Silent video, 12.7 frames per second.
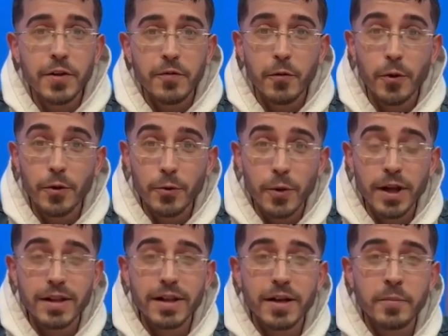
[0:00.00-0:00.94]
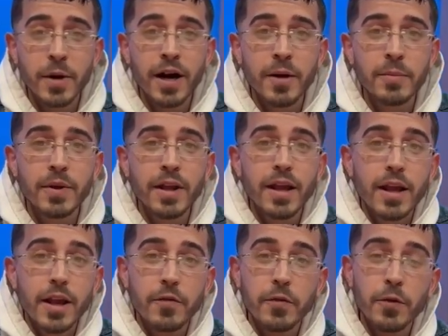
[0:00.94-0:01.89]
for New England hip hop.
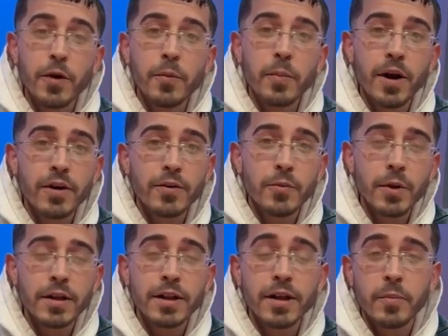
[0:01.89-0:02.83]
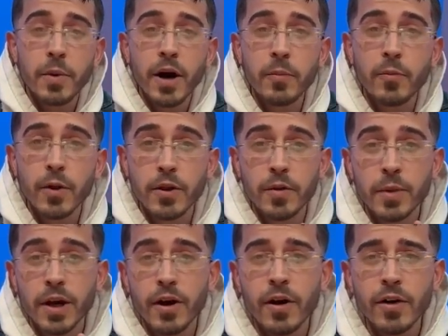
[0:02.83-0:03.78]
If you are part of New England hip hop, whether it
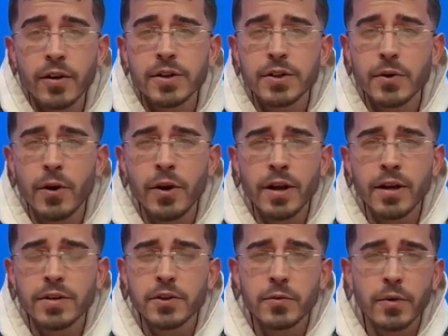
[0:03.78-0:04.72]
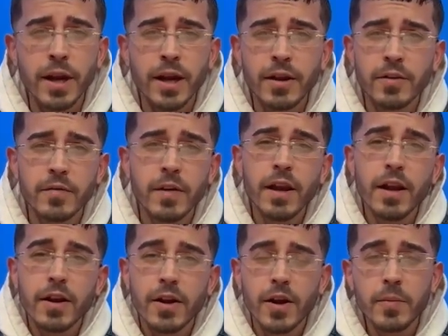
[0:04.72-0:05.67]
be artist, audience, creative,
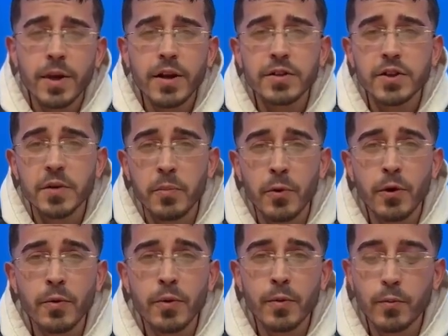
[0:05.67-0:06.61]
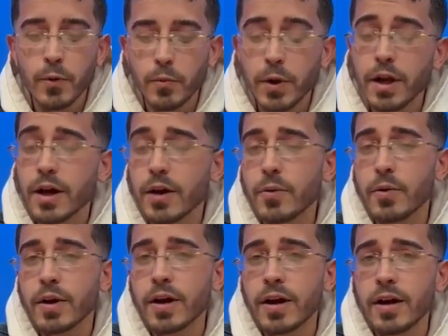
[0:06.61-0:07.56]
come here, support what we got
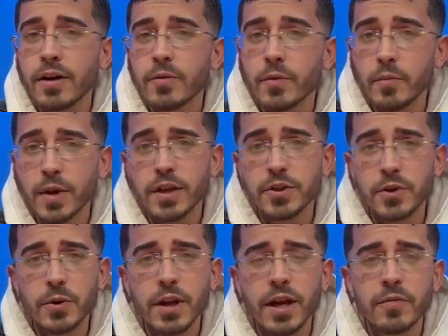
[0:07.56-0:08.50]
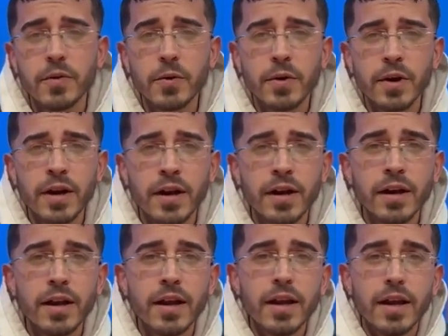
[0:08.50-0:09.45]
going on, what me and Jody have going on,
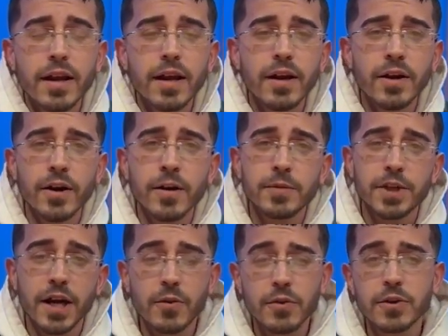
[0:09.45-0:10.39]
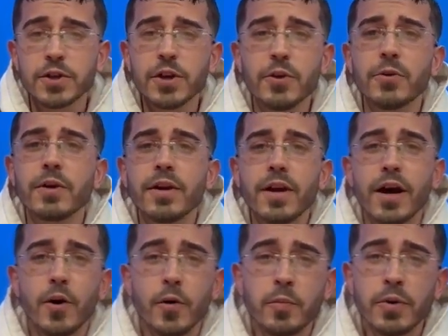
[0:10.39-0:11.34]
and check out the show.
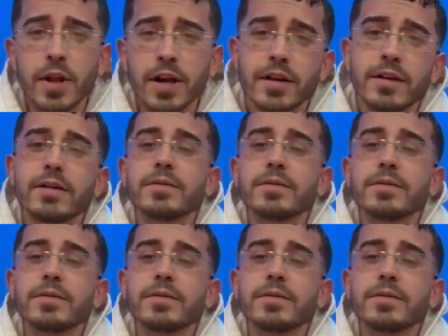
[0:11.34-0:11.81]
I hope you like it.